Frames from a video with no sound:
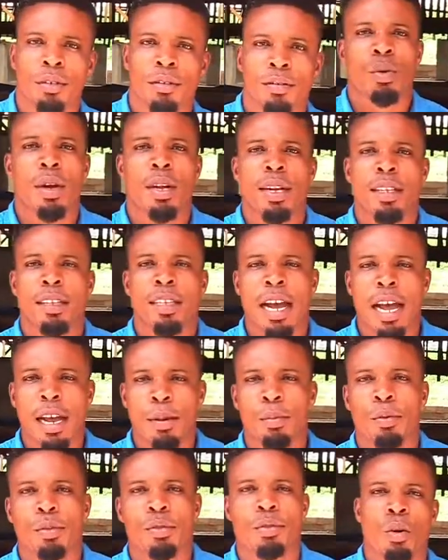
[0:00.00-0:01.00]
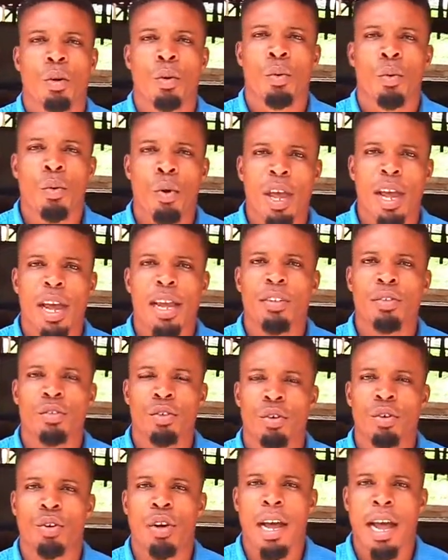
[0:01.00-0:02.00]
When it happens, where do
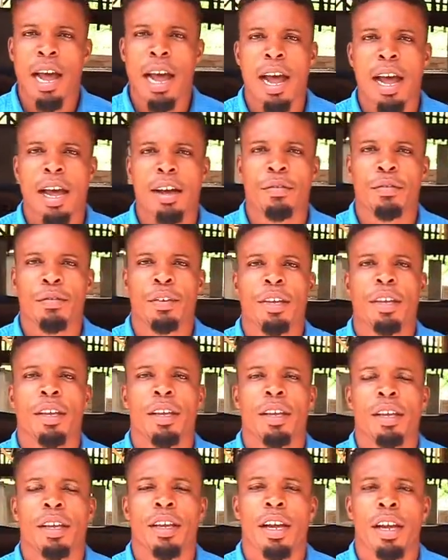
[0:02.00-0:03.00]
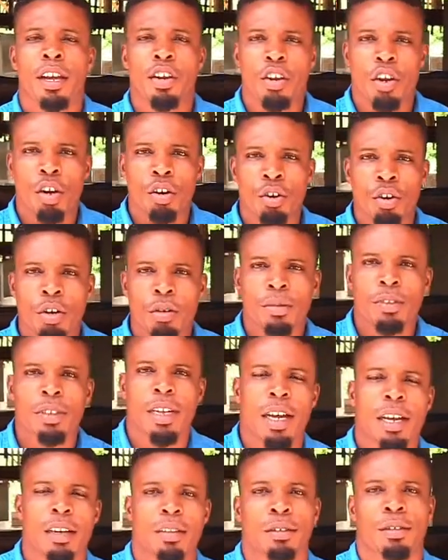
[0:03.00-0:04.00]
you have in your
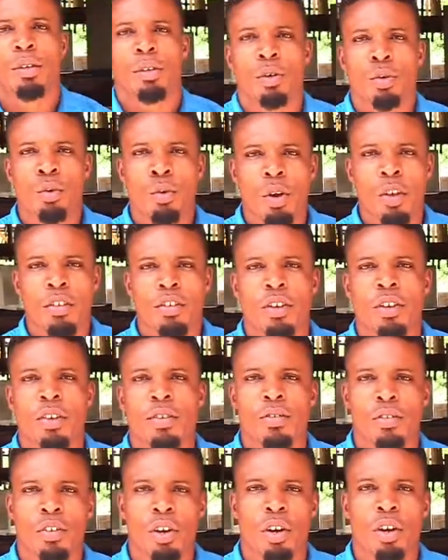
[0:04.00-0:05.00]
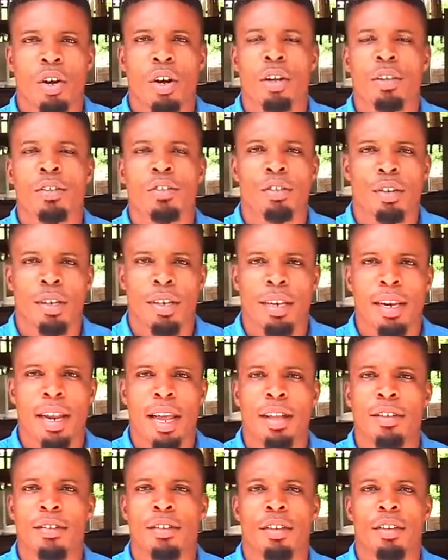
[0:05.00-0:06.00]
hometown, which is your country,
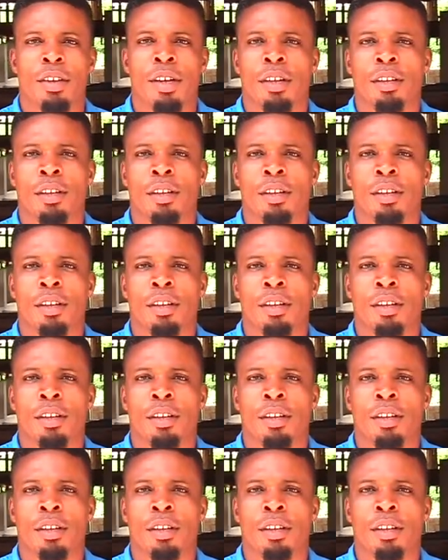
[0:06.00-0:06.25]
Nigeria?